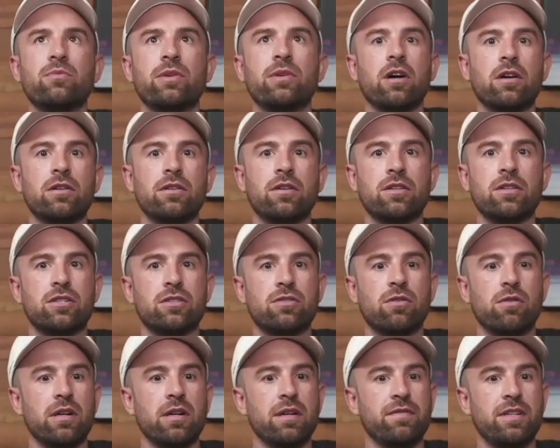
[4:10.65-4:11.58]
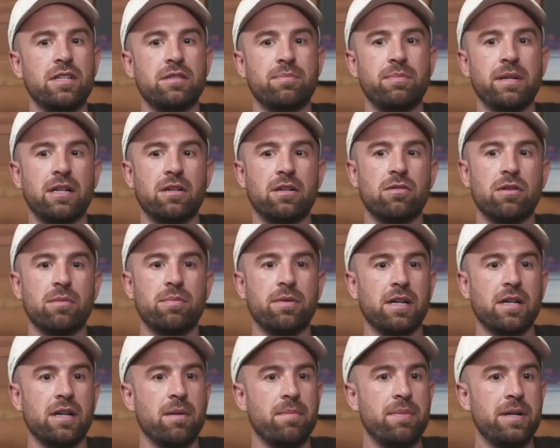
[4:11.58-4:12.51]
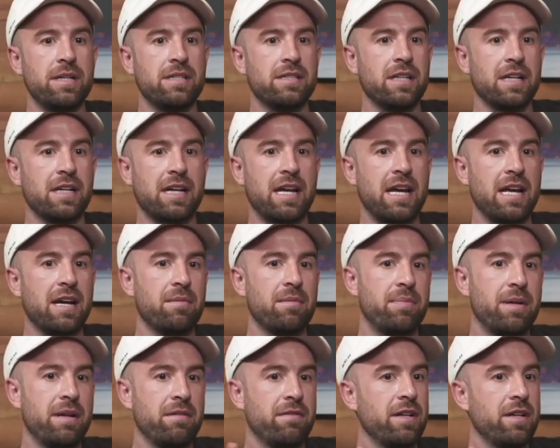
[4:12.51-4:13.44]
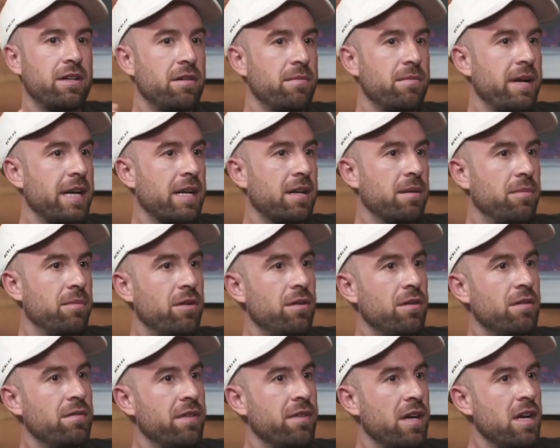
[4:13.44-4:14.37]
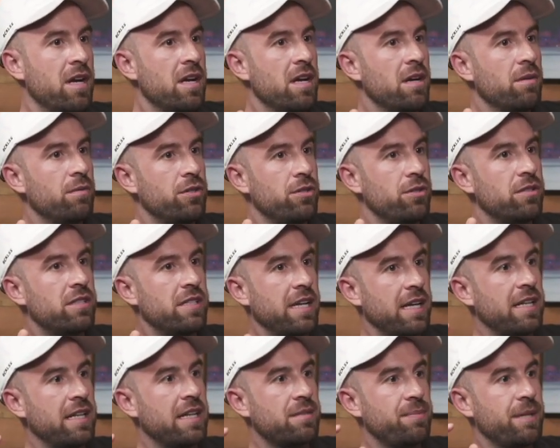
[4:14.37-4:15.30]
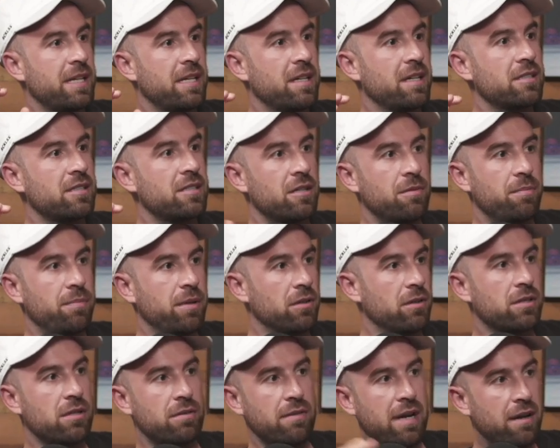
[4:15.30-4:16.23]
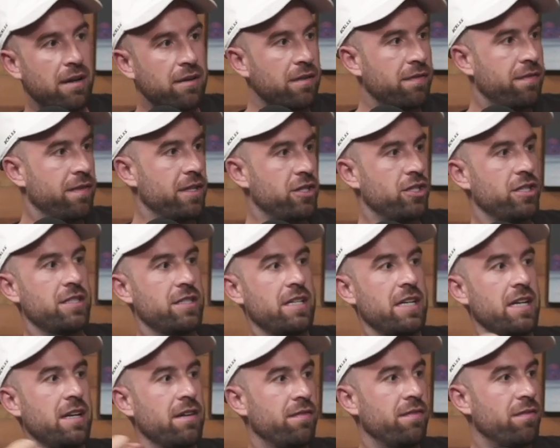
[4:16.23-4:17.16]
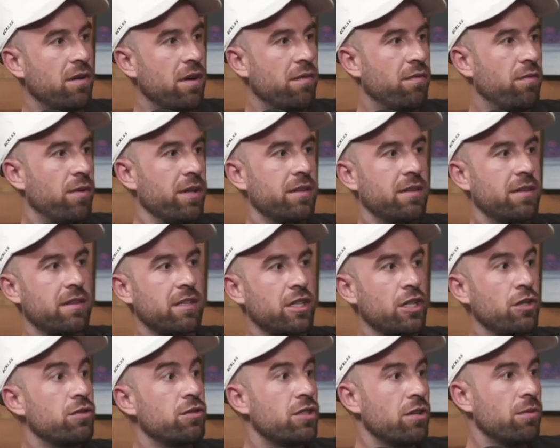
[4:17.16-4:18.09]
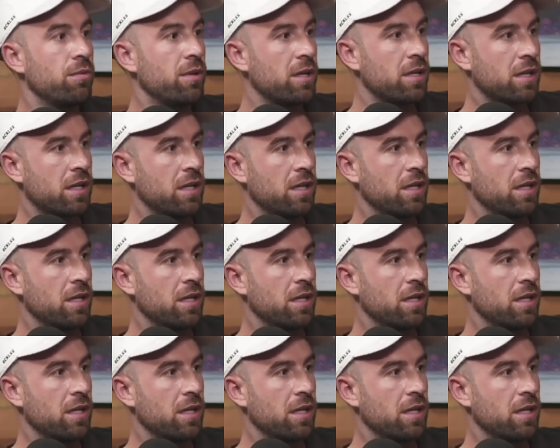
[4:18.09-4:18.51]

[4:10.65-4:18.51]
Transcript: we all know the story of these big corporate companies that can't pivot or make a move, would you say that's because they're built around efficiency of, of what used to work?